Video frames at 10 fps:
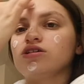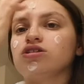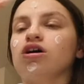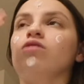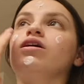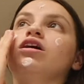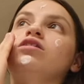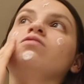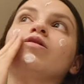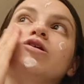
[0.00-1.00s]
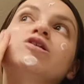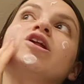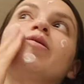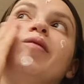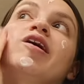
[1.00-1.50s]
So, and I didn't wanna sit
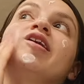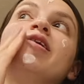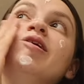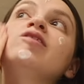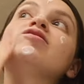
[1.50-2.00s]
on the bed.